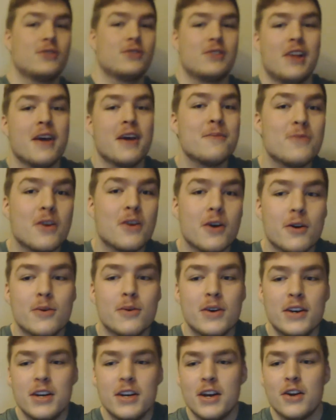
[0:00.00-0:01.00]
Just let him
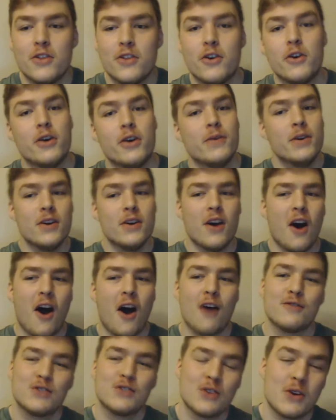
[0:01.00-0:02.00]
know that
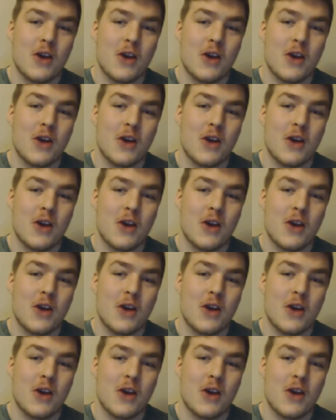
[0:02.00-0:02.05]
I've,